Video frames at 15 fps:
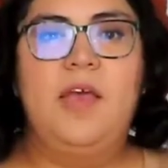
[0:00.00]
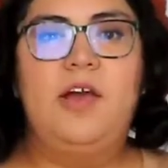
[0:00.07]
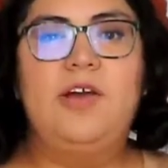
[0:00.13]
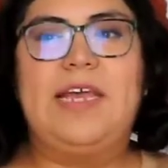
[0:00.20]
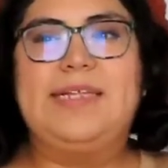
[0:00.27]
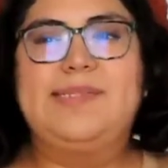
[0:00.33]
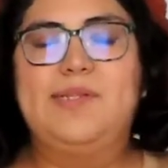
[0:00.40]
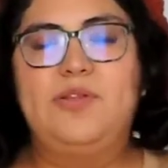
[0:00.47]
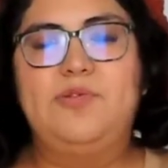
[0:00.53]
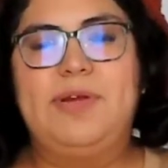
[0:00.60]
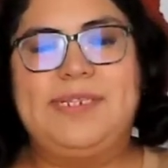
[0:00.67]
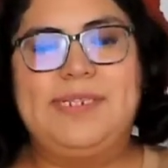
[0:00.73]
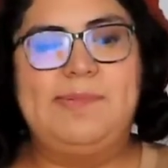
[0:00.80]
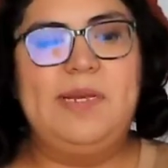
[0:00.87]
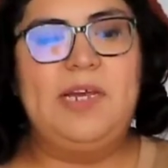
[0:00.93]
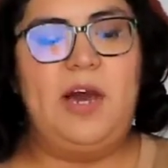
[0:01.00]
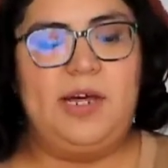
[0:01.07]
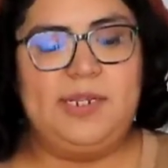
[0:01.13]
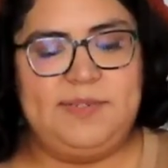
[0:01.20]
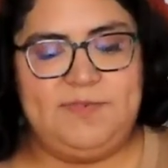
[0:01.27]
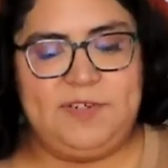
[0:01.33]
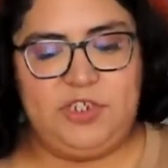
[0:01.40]
Okay, so the recipe
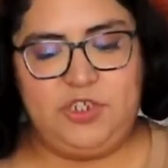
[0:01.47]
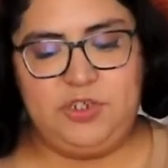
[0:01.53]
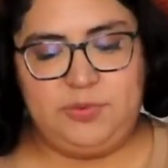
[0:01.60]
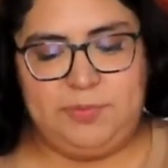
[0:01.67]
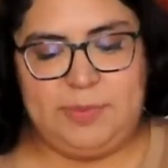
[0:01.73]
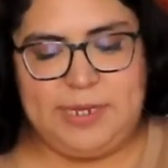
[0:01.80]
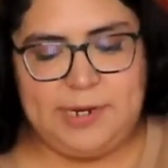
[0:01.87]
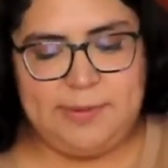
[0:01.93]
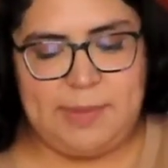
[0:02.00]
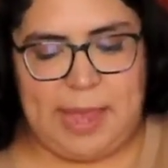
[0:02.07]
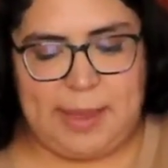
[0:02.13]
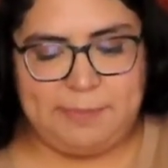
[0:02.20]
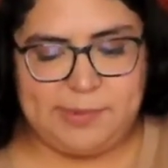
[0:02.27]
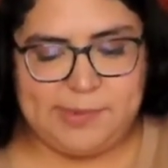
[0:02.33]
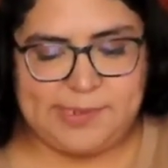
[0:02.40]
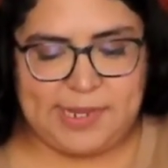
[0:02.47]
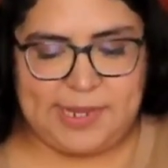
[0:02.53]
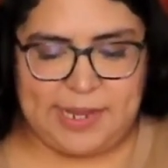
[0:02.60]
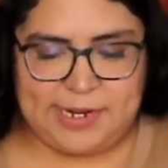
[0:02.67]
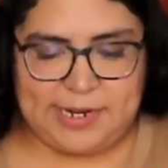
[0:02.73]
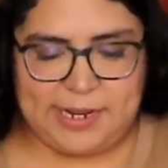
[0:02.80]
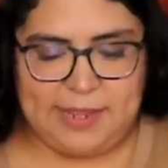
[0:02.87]
calls for 2 medium apples. I
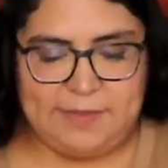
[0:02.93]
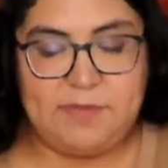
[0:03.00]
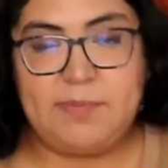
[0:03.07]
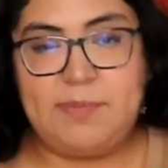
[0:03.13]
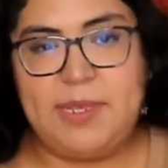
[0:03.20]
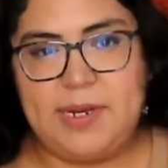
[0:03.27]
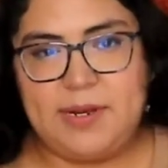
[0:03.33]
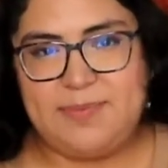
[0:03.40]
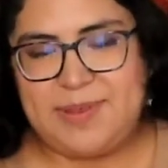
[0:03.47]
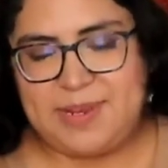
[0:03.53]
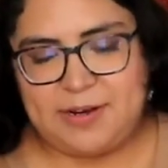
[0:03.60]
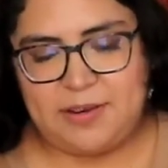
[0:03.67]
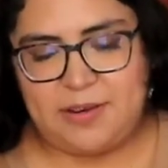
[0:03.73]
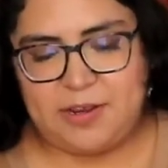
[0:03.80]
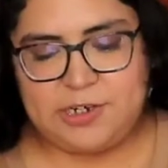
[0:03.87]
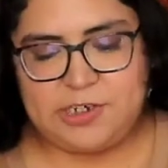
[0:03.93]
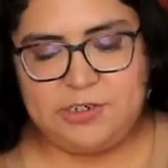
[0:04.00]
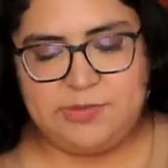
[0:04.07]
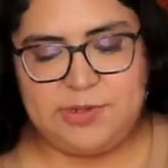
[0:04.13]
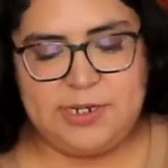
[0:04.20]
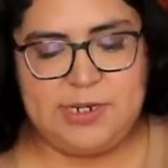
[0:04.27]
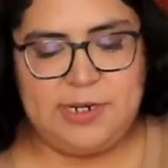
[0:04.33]
kind of have a medium and a
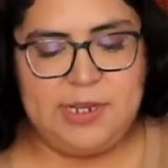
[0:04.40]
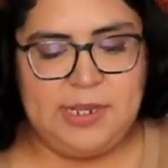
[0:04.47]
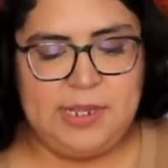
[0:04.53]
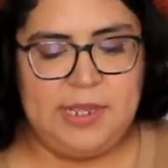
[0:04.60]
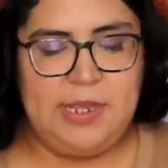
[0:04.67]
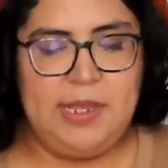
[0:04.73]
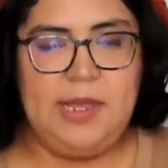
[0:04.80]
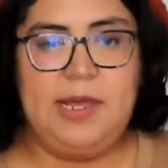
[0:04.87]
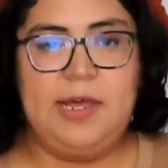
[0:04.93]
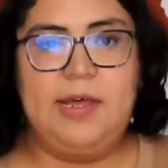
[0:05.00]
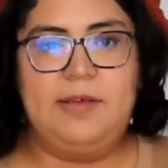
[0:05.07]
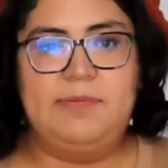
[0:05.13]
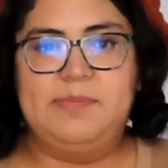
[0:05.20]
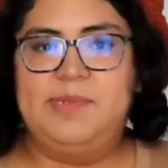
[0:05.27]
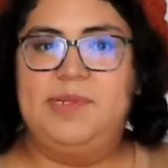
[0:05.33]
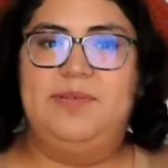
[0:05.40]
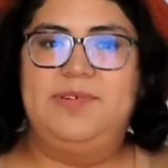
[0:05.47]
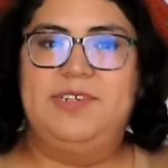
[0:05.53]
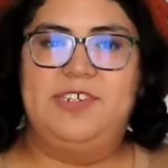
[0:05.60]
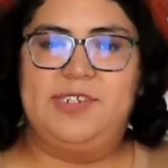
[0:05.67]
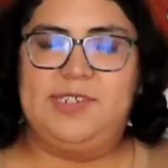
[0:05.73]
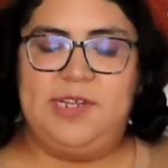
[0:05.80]
large one. So
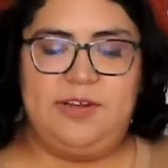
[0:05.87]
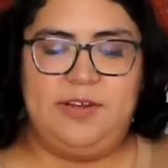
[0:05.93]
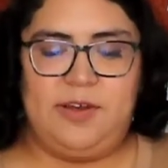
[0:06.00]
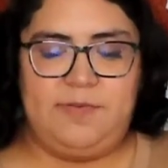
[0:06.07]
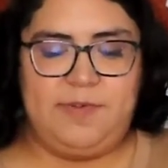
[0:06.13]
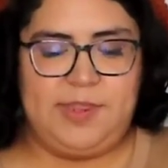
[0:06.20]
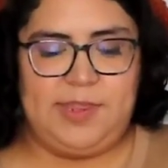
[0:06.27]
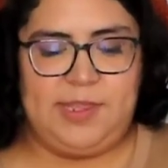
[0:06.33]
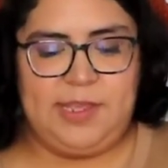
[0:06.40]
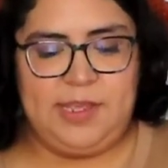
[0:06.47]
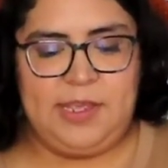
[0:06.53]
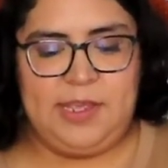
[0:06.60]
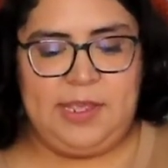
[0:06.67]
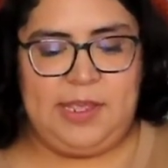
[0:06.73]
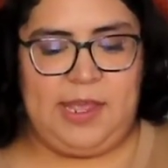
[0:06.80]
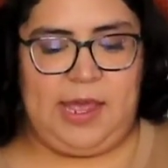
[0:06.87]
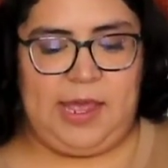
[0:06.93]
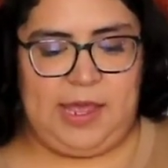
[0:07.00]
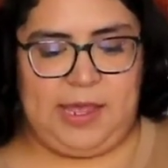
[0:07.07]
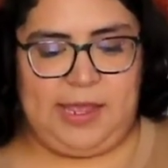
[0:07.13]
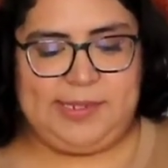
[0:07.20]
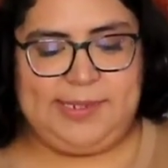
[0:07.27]
we're just gonna go with it.
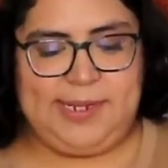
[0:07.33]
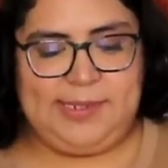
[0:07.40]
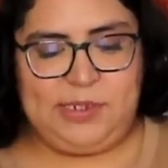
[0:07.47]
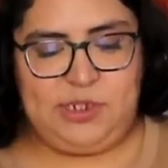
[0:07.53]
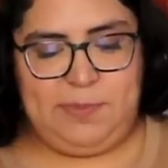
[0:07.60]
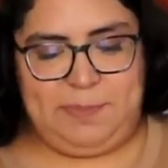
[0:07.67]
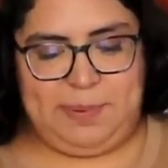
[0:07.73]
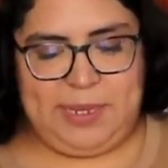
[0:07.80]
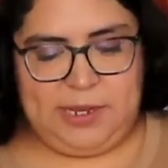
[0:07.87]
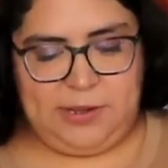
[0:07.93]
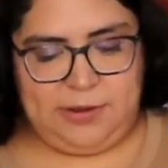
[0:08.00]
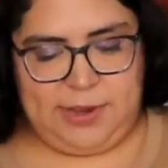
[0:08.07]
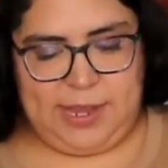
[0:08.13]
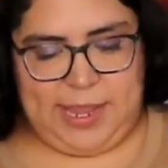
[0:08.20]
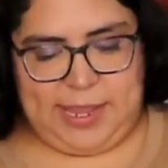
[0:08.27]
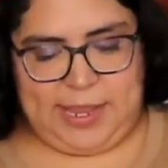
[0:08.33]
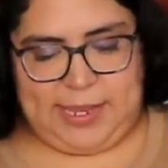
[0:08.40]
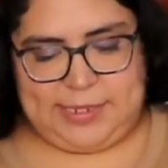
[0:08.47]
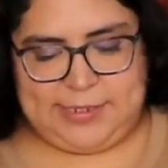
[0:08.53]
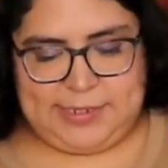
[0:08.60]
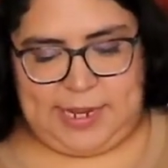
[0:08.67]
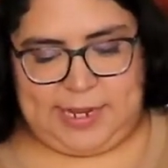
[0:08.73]
It says to peel
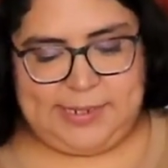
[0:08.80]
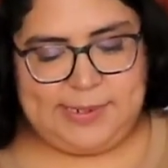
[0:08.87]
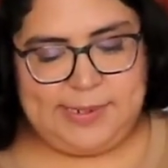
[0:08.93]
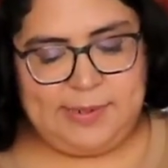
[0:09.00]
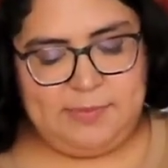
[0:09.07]
and dice